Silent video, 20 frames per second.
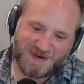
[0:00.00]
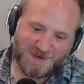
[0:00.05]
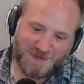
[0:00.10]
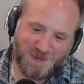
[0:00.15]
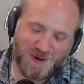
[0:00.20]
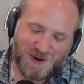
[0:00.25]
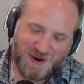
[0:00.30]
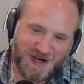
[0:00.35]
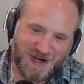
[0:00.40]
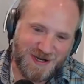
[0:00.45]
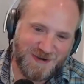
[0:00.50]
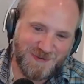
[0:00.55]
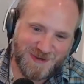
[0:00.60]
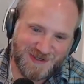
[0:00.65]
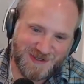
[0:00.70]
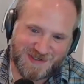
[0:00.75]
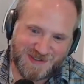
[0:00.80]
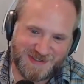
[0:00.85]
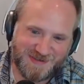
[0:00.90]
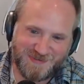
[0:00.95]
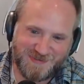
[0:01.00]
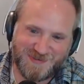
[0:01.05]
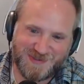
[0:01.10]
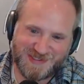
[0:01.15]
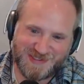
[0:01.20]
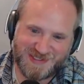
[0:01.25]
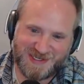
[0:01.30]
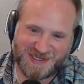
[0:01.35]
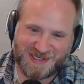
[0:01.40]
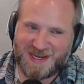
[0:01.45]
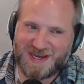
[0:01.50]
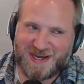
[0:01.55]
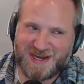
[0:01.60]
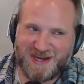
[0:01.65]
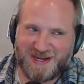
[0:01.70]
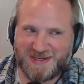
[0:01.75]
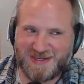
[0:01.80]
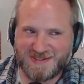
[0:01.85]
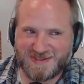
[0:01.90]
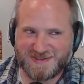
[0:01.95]
where I was, it was like
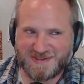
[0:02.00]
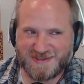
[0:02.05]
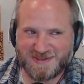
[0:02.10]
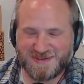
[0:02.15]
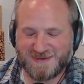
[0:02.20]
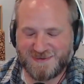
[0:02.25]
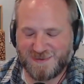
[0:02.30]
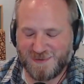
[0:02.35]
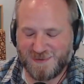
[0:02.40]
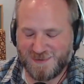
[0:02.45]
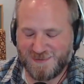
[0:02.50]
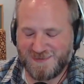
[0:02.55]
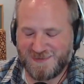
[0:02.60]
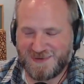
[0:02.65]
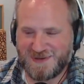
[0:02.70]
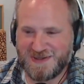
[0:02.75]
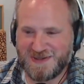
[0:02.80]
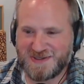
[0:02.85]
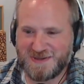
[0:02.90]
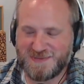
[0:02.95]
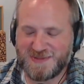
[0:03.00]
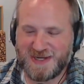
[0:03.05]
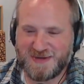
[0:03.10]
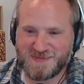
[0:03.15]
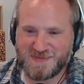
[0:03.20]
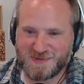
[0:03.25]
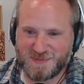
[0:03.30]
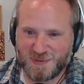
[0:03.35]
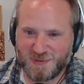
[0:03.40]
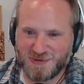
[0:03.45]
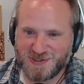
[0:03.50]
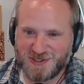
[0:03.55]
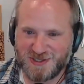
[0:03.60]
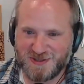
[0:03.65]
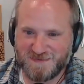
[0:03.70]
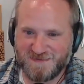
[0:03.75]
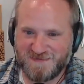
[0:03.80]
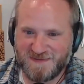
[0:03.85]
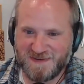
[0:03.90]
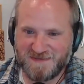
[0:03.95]
highs were sometimes
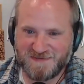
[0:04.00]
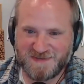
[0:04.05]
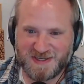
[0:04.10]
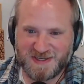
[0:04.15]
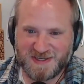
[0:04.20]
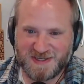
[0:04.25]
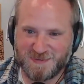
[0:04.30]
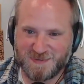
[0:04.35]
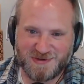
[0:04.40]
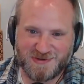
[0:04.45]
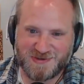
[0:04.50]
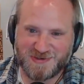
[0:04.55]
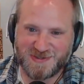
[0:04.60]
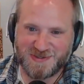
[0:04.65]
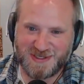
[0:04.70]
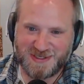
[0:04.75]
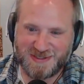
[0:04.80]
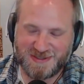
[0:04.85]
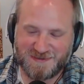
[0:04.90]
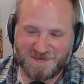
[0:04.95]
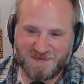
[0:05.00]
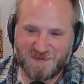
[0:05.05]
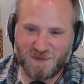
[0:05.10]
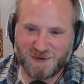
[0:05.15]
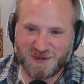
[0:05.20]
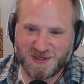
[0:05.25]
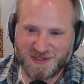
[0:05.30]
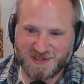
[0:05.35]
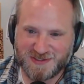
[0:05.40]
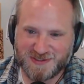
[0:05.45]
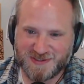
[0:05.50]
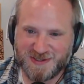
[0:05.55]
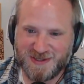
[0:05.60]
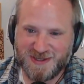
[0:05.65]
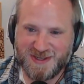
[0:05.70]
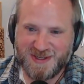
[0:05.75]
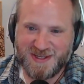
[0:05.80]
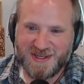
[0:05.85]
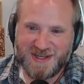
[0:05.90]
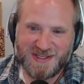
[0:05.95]
approaching 50, but usually in the 40s.
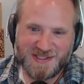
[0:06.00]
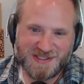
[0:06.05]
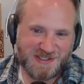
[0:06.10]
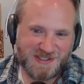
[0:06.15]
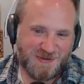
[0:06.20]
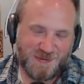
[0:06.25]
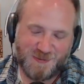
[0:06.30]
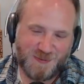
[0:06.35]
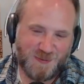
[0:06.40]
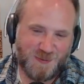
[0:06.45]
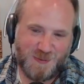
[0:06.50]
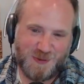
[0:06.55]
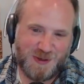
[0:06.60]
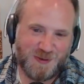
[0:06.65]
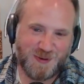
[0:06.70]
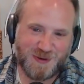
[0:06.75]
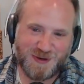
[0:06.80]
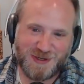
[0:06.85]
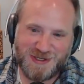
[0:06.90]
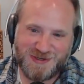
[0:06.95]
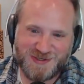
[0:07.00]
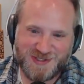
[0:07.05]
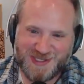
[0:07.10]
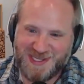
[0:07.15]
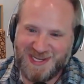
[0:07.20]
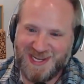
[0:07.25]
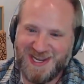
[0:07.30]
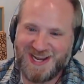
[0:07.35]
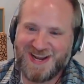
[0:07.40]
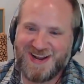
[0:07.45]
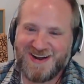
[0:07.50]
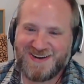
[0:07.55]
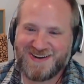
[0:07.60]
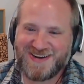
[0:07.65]
And so we weren't using the air